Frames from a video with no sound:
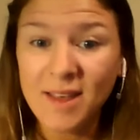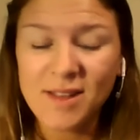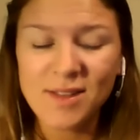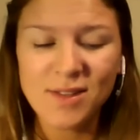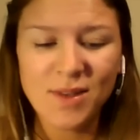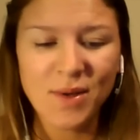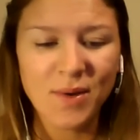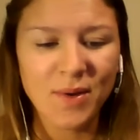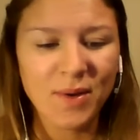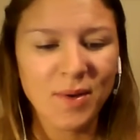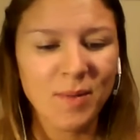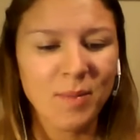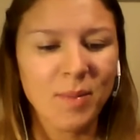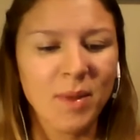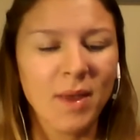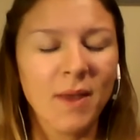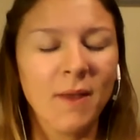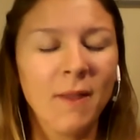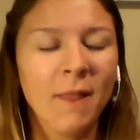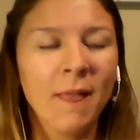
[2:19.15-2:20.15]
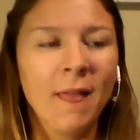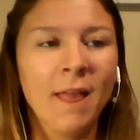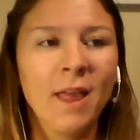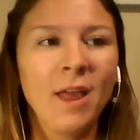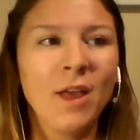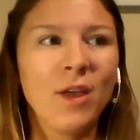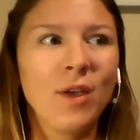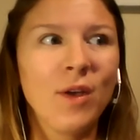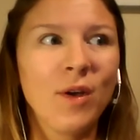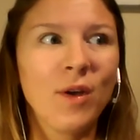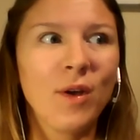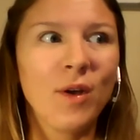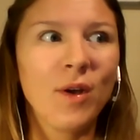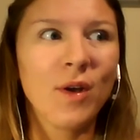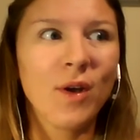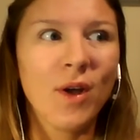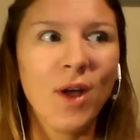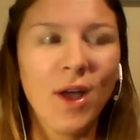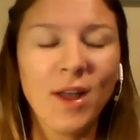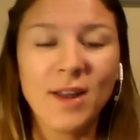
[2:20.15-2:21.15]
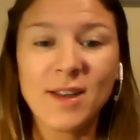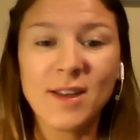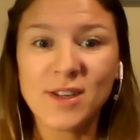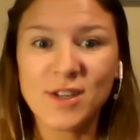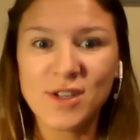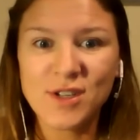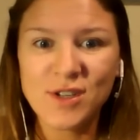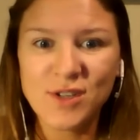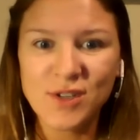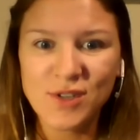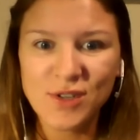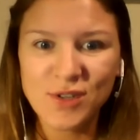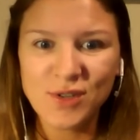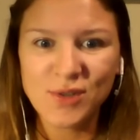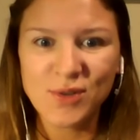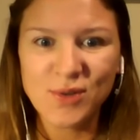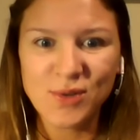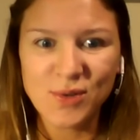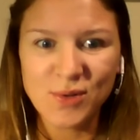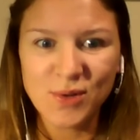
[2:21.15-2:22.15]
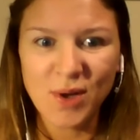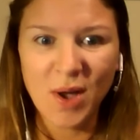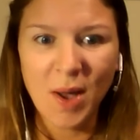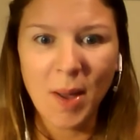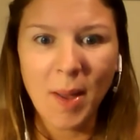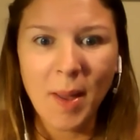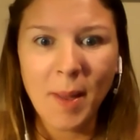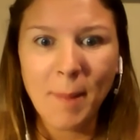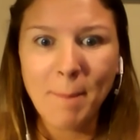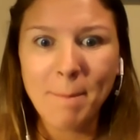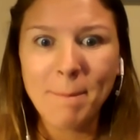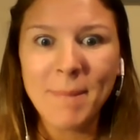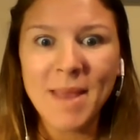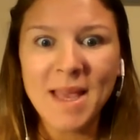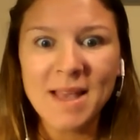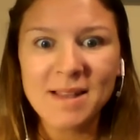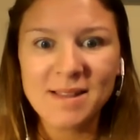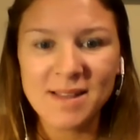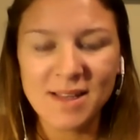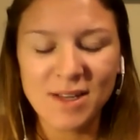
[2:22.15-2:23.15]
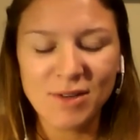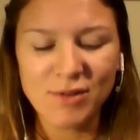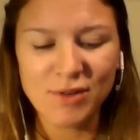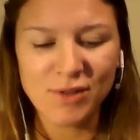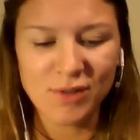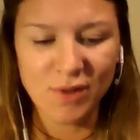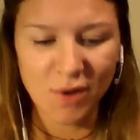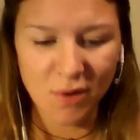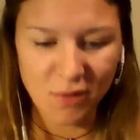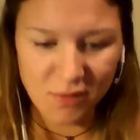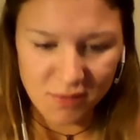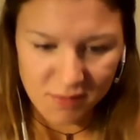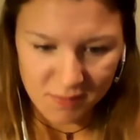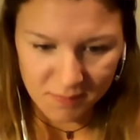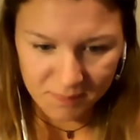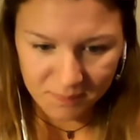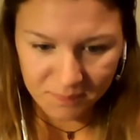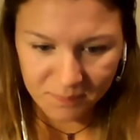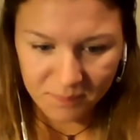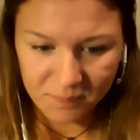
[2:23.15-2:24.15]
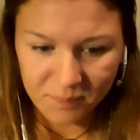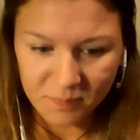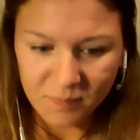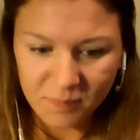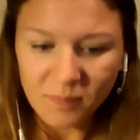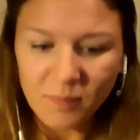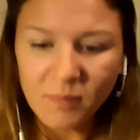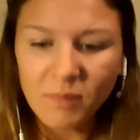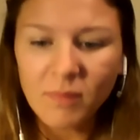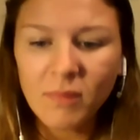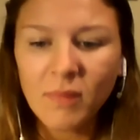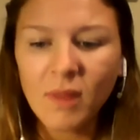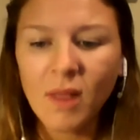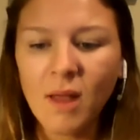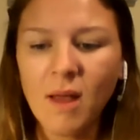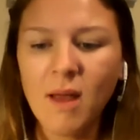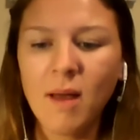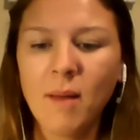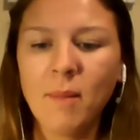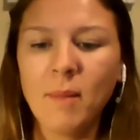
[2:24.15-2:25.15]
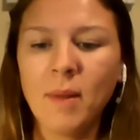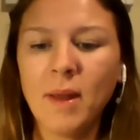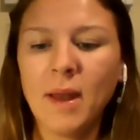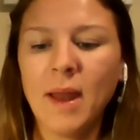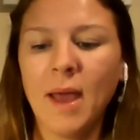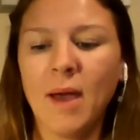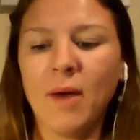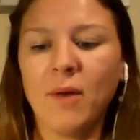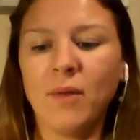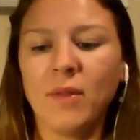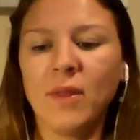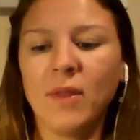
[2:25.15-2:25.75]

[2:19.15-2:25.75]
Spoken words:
It's going to be your addition to amazing results. Now,